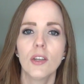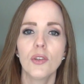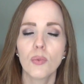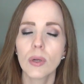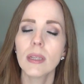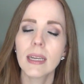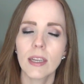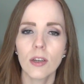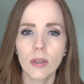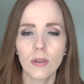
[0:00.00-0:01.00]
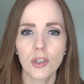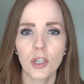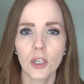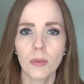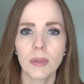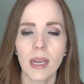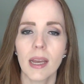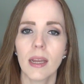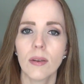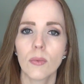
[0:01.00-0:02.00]
to really kill those germs
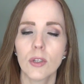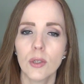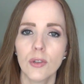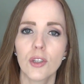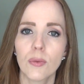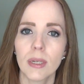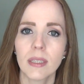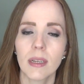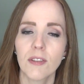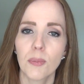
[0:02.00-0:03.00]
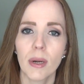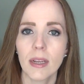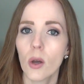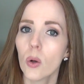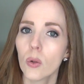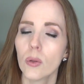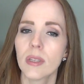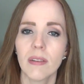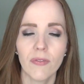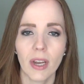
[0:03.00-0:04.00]
and reduce your risk of spreading colds
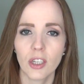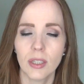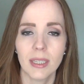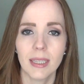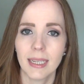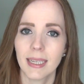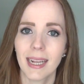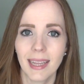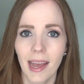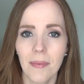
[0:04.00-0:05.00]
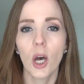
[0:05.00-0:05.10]
and infections and things like that.